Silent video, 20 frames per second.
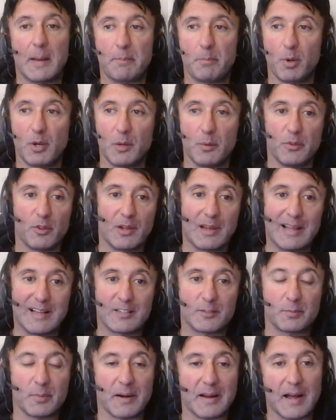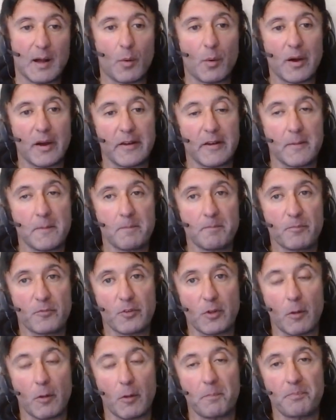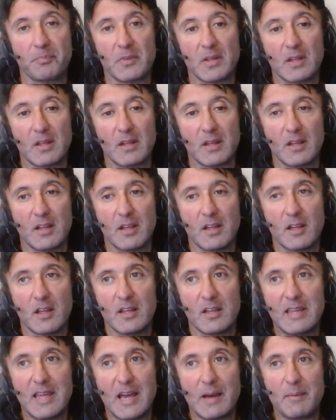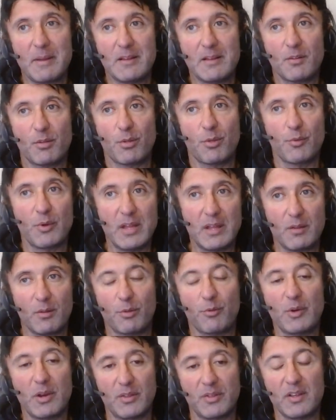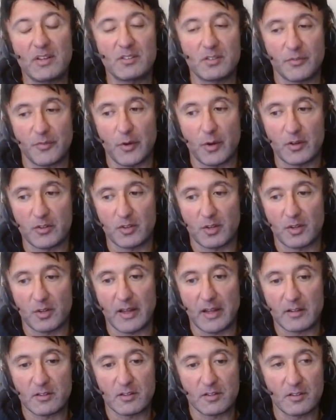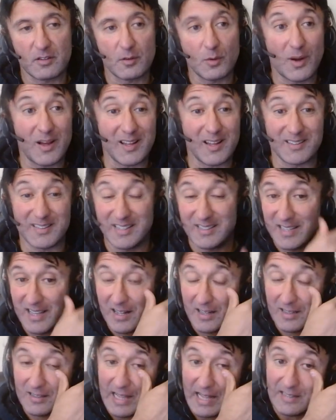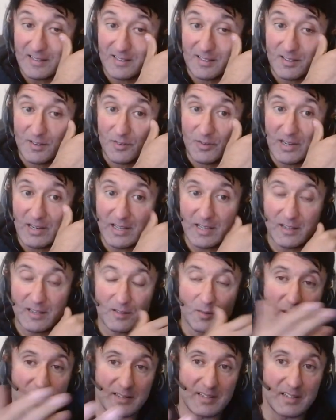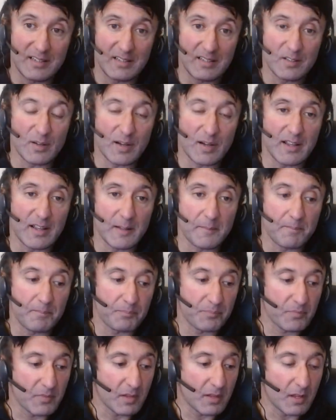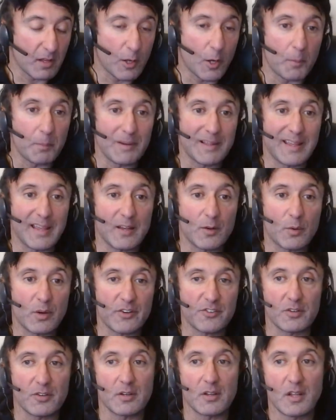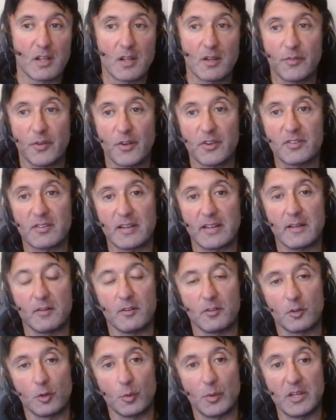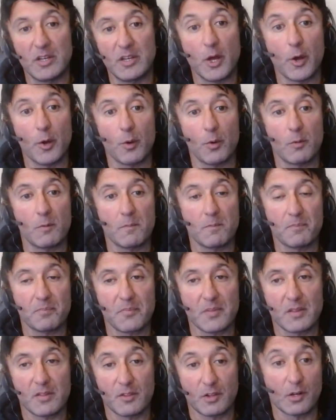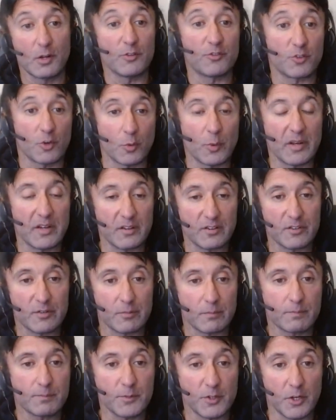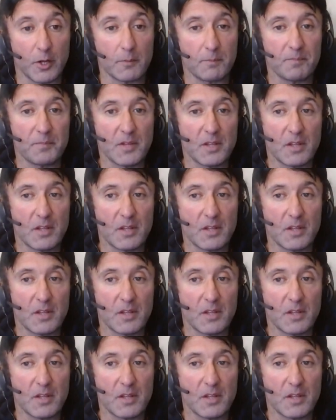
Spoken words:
and pulling with your legs spread out wide. So yeah, I mean, three things to focus on there. It's quite a detailed answer, really. It's quite a complicated question. Firstly, do we know the glutes are a weakness? You know,